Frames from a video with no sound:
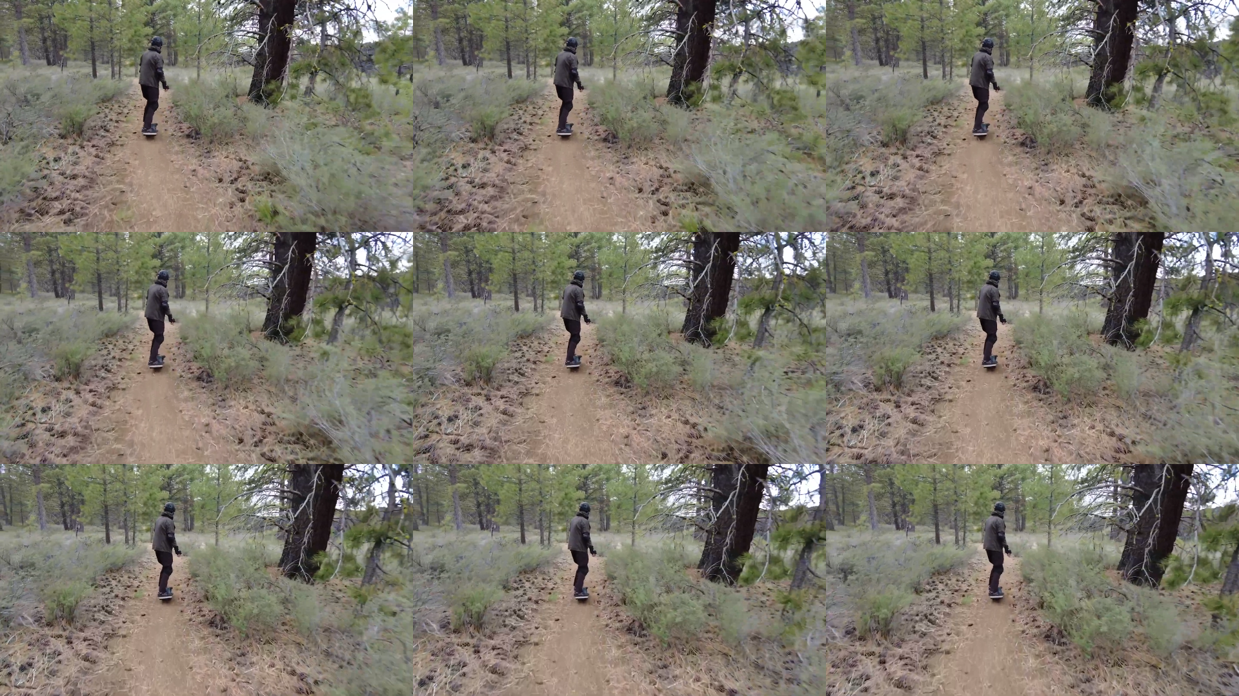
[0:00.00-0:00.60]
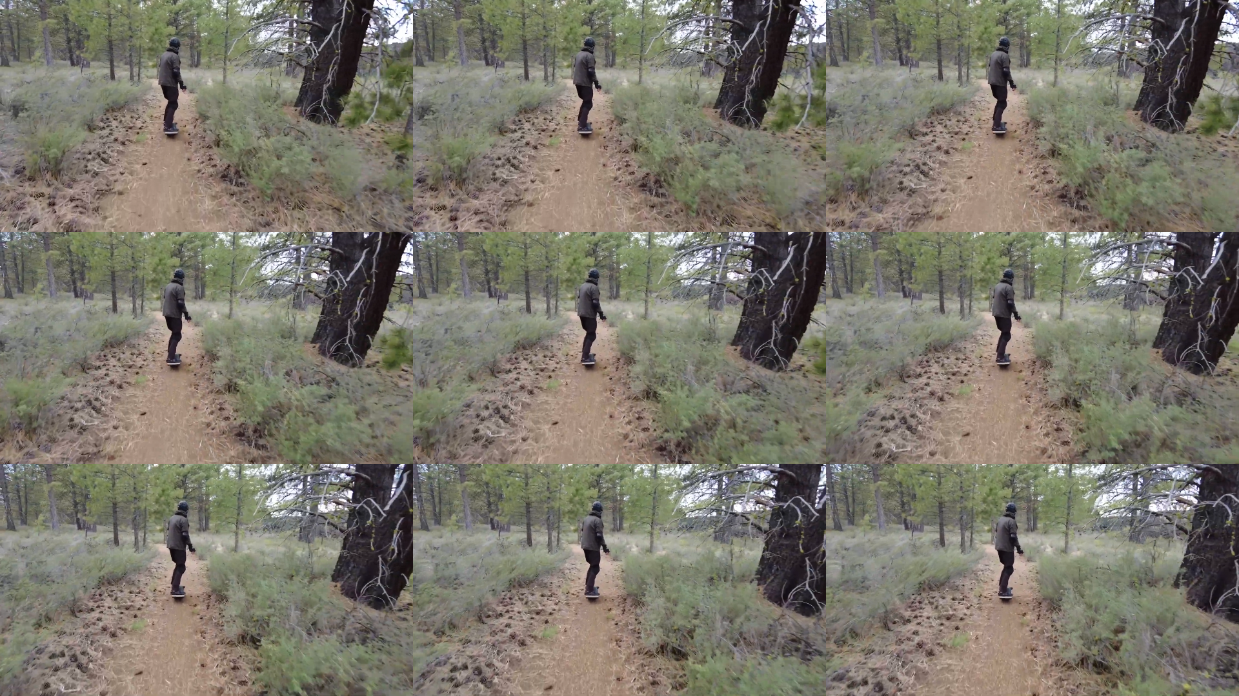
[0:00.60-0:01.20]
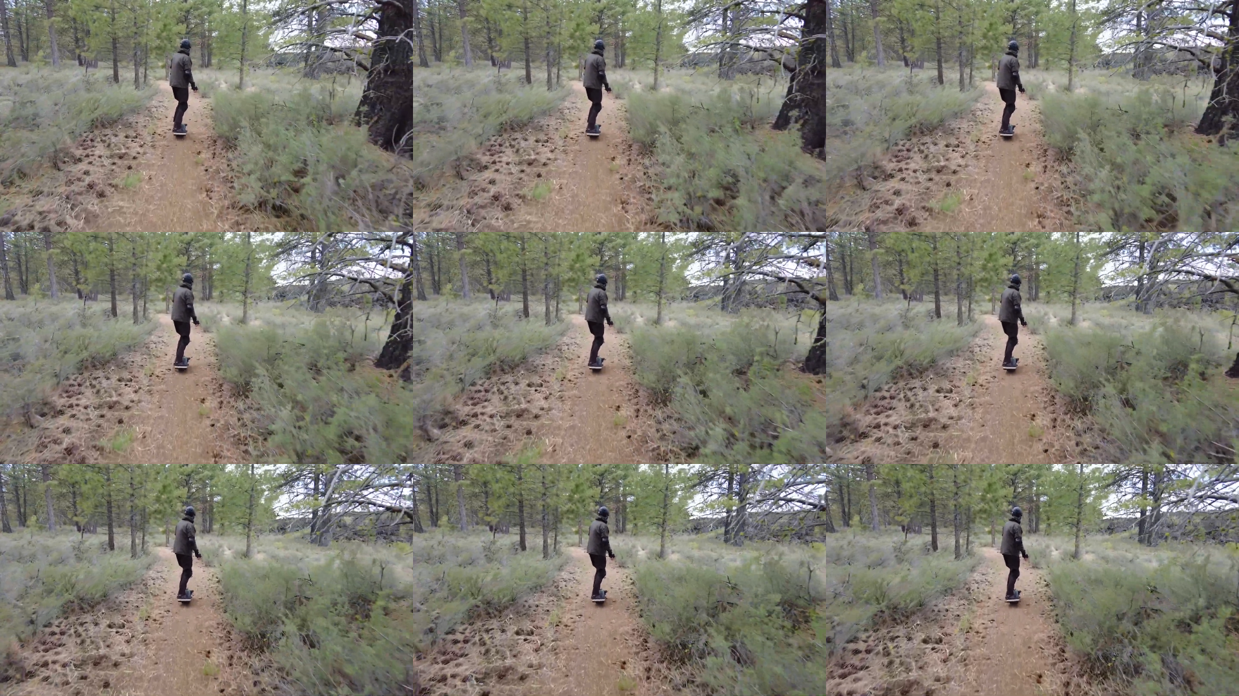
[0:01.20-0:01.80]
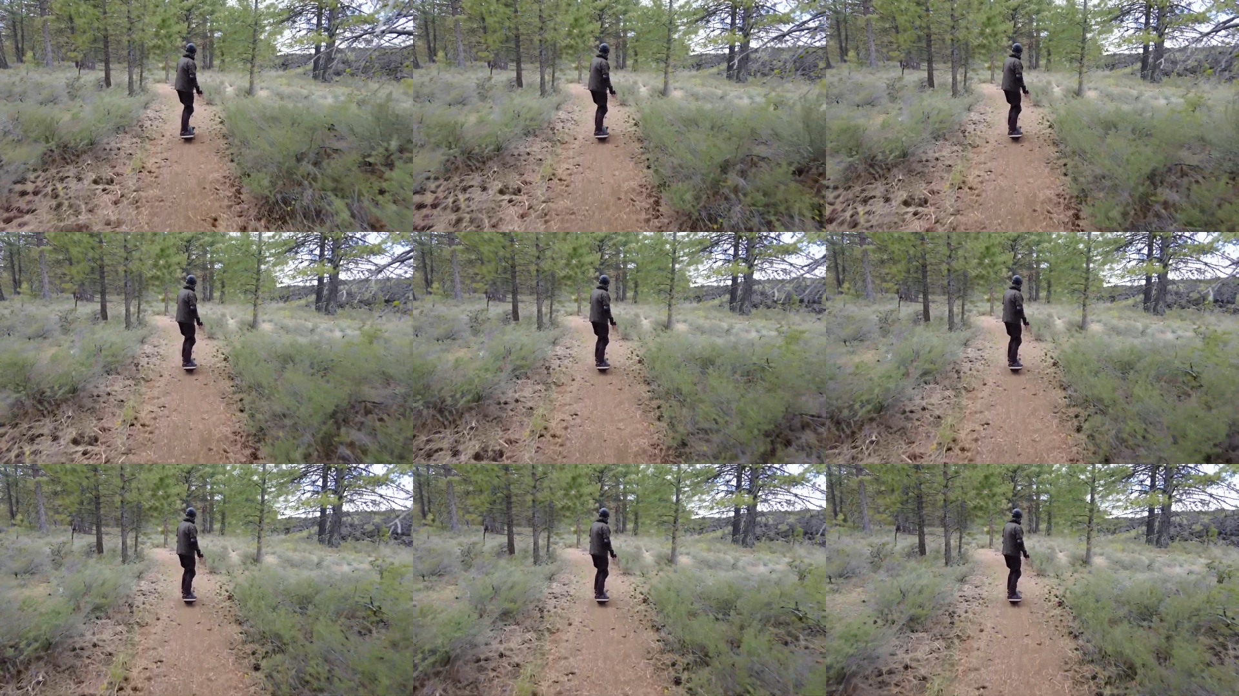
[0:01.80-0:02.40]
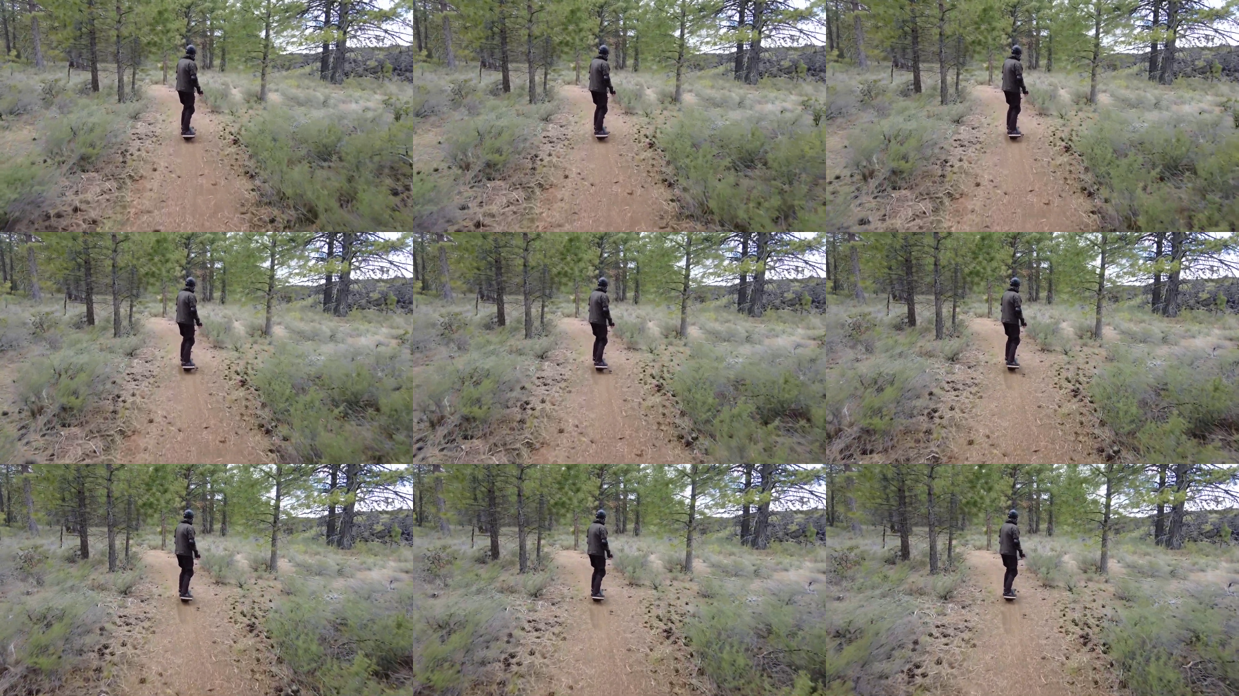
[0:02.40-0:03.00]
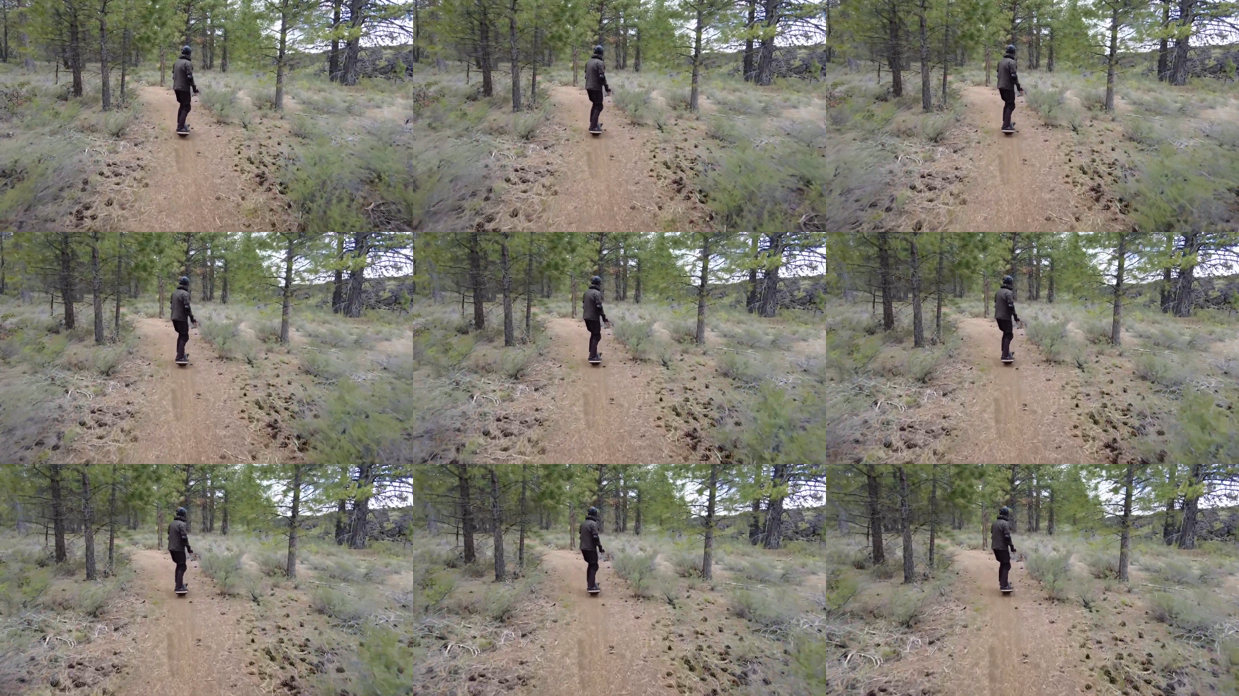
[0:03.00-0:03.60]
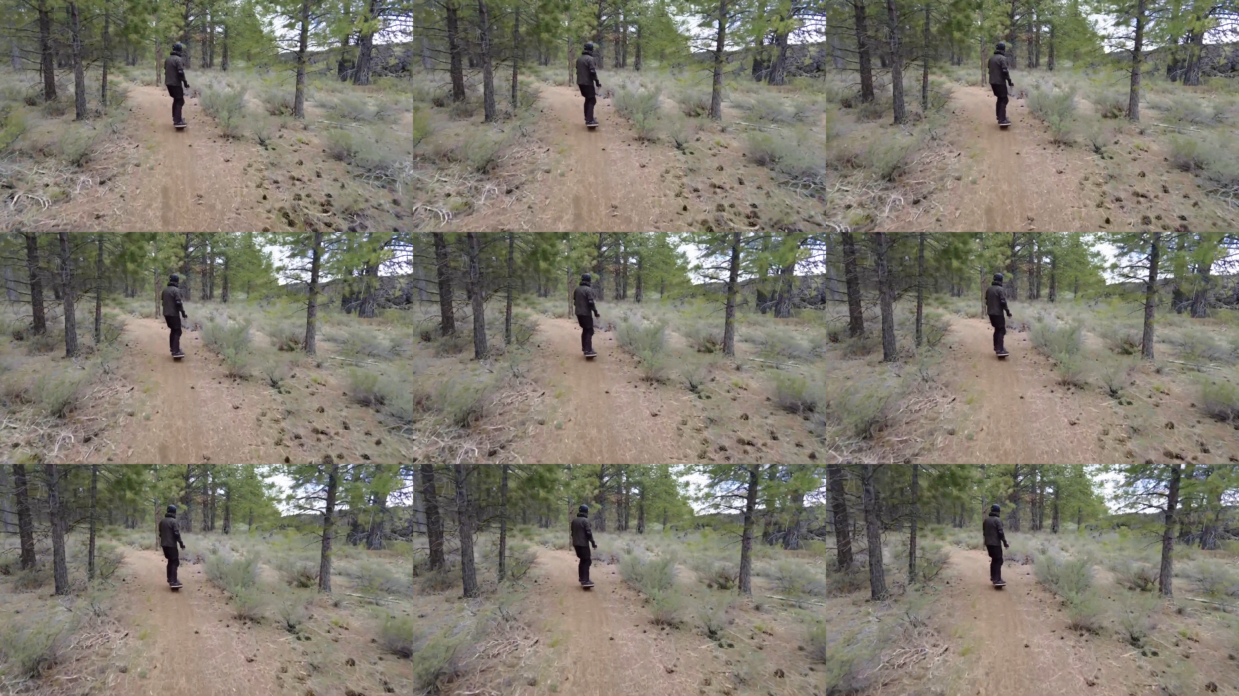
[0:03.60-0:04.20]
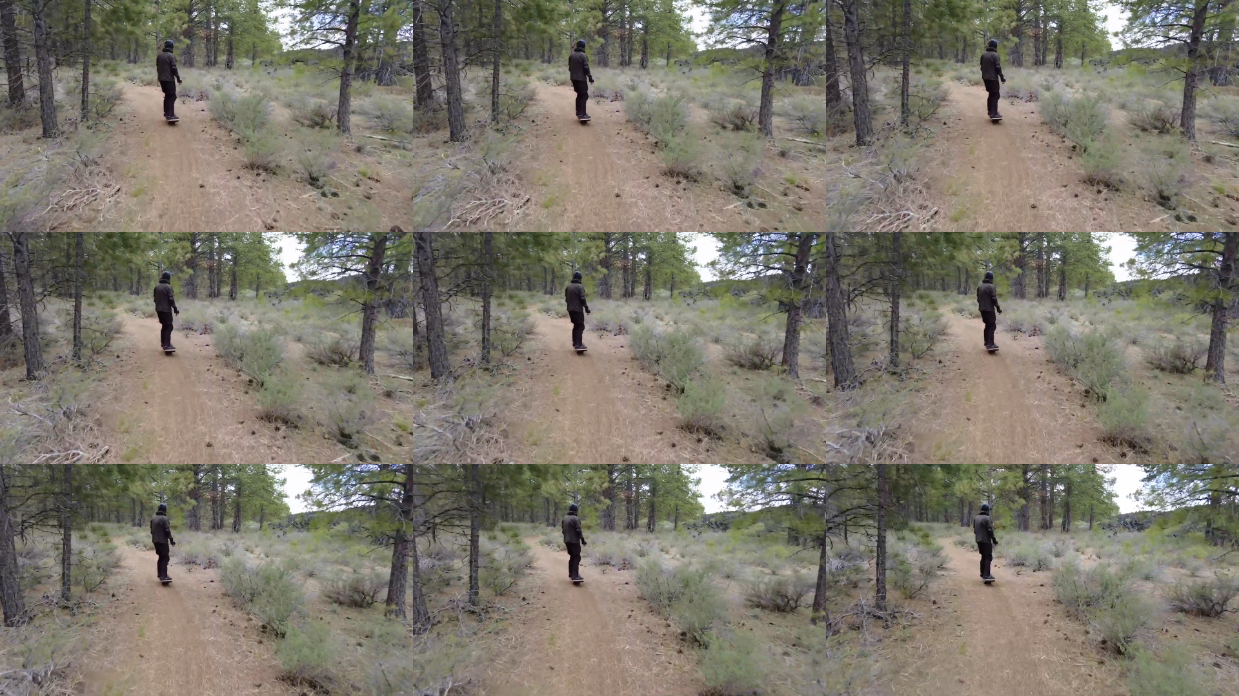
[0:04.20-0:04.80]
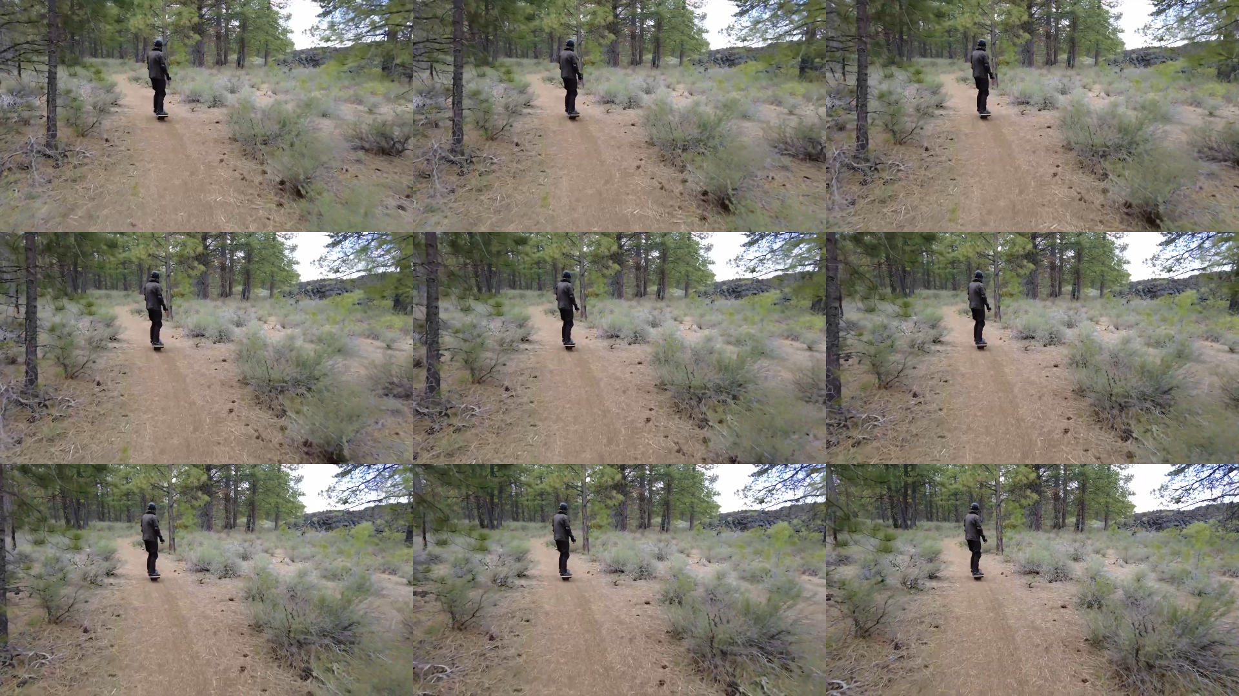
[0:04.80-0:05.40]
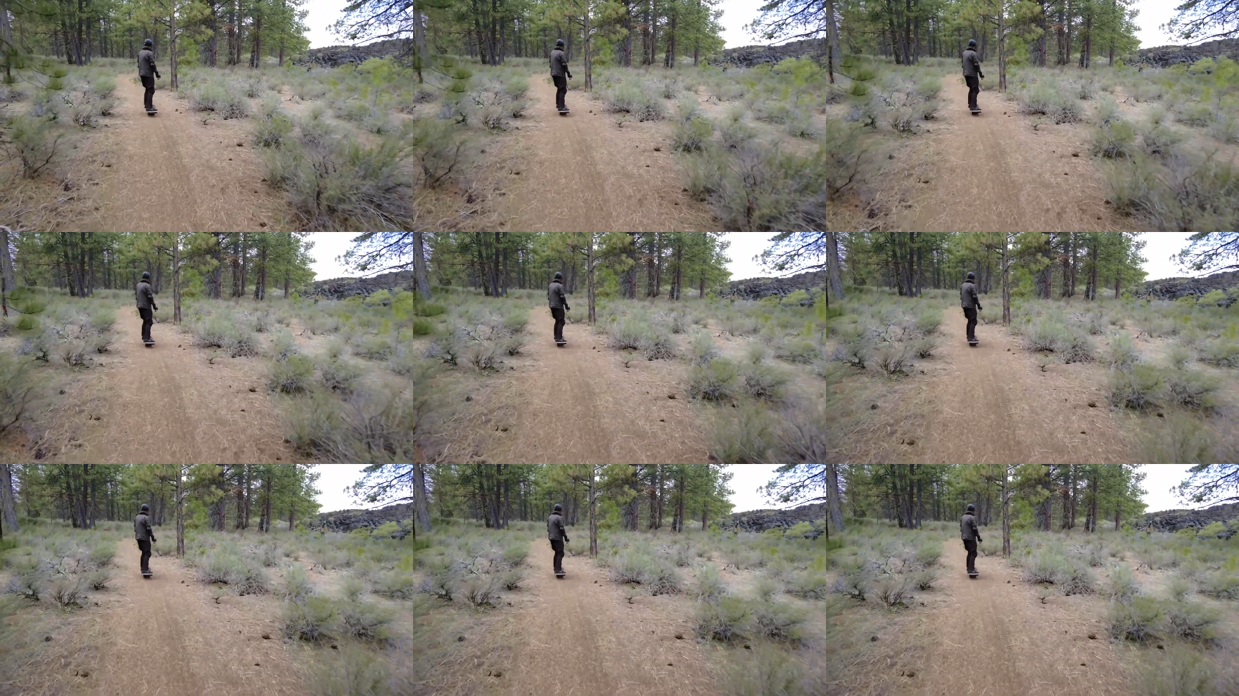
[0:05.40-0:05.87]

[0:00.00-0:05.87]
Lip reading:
Nobody's mouth can be seen.